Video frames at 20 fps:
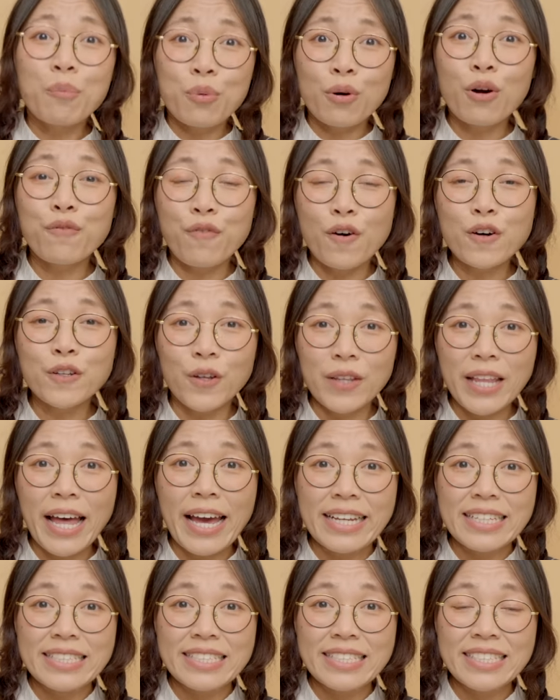Profoto
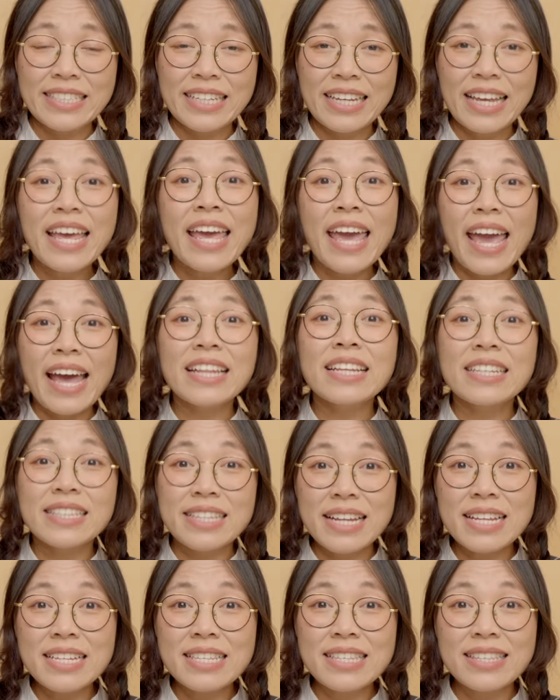lights, and
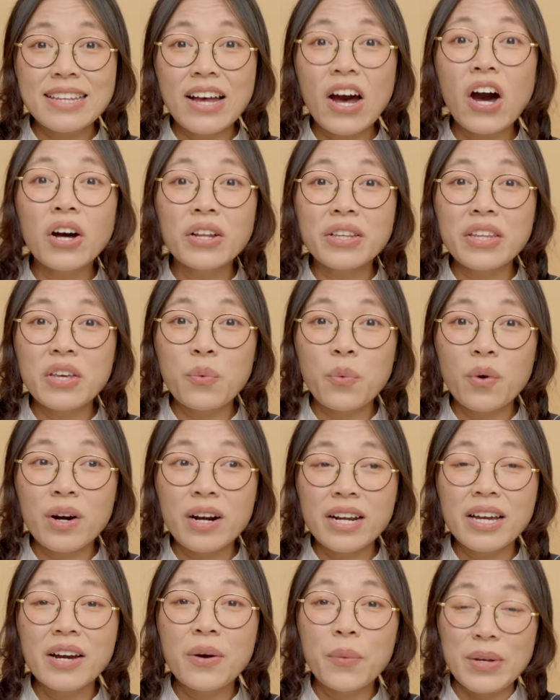this only
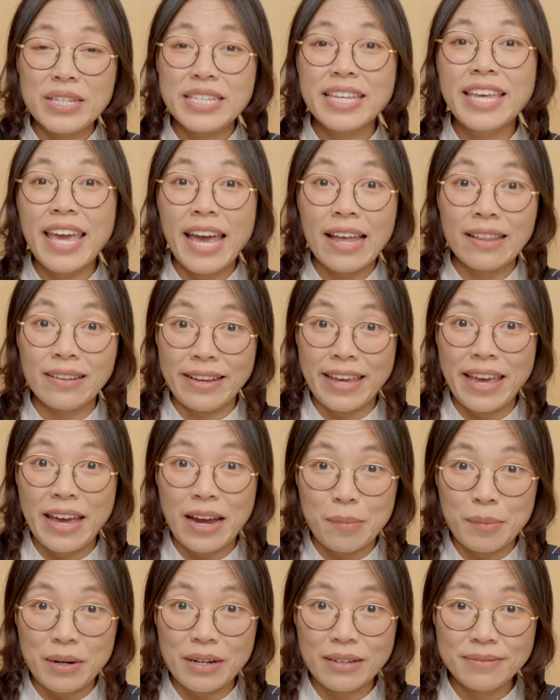works with Canon
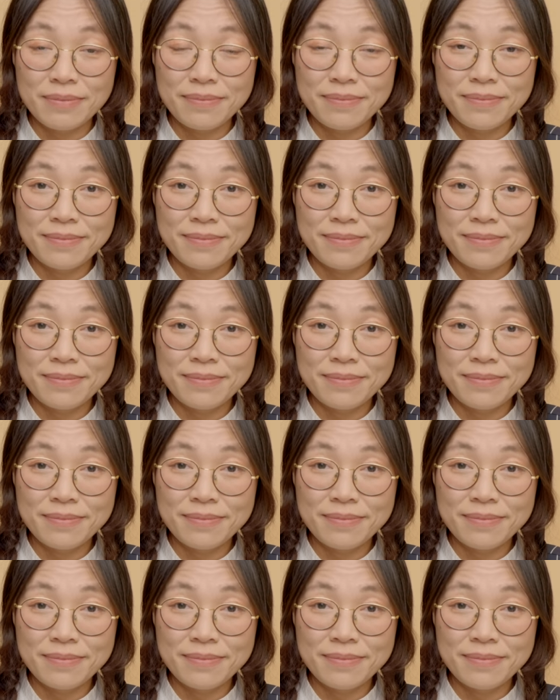camera.